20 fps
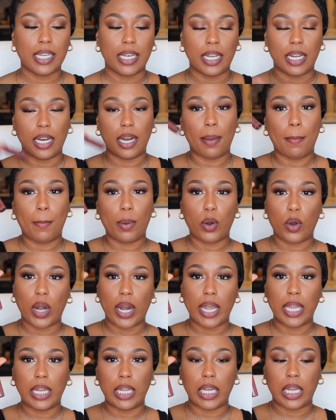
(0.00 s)
in
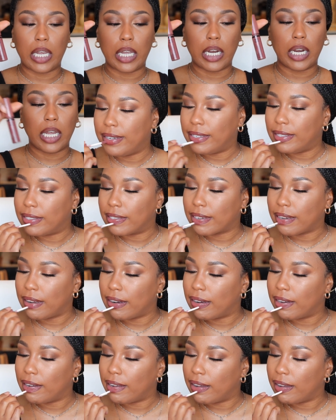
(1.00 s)
Praline. It is
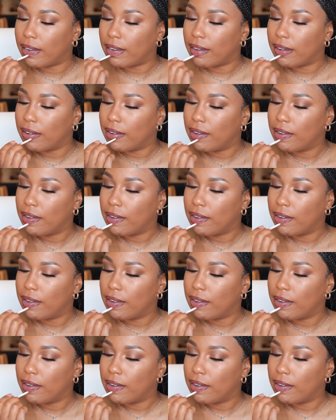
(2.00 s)
kind of like